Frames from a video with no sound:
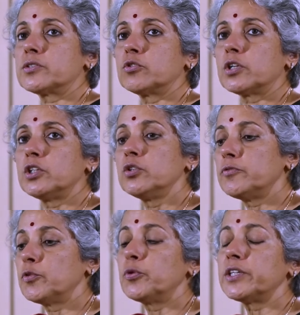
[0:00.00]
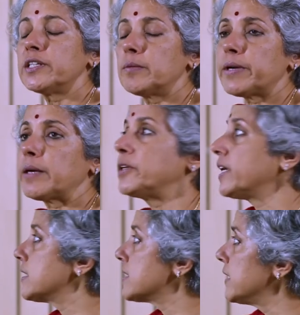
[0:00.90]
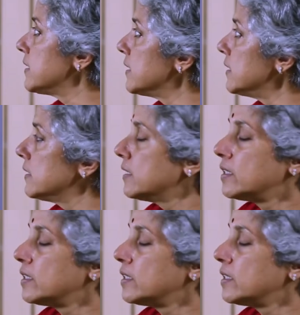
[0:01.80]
So you can, if you put it in a primary health center,